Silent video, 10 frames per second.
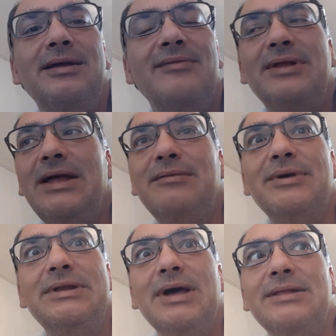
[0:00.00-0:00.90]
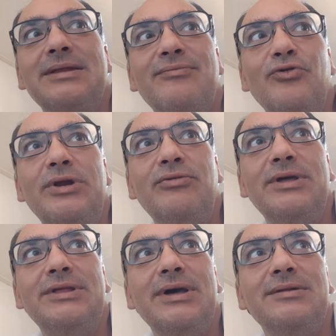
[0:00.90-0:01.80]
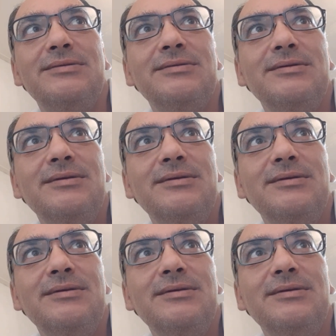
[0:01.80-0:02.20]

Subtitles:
only have Lady Midnight and I've already read that.